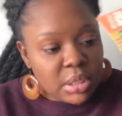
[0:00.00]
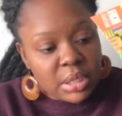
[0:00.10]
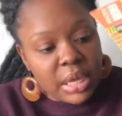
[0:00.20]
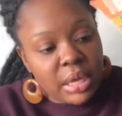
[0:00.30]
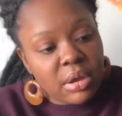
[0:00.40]

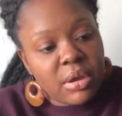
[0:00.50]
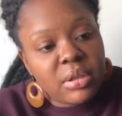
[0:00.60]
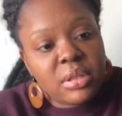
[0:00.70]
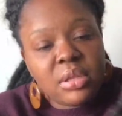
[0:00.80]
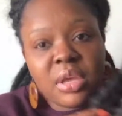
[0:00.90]
Like,
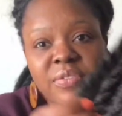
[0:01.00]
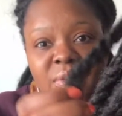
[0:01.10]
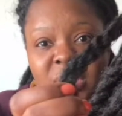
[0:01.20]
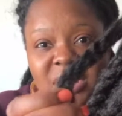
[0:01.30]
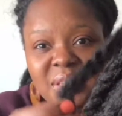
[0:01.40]
if
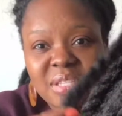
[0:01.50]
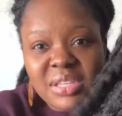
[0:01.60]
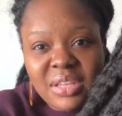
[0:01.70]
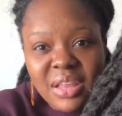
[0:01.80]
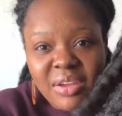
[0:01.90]
you can
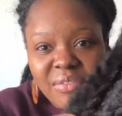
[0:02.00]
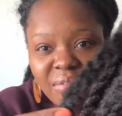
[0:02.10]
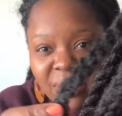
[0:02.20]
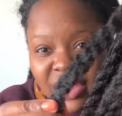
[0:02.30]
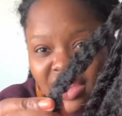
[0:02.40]
see, like
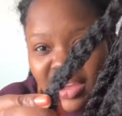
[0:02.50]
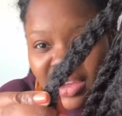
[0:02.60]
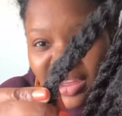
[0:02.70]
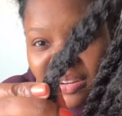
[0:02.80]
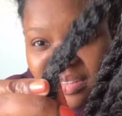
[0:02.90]
right
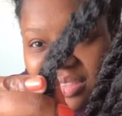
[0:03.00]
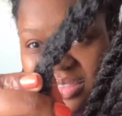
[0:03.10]
here,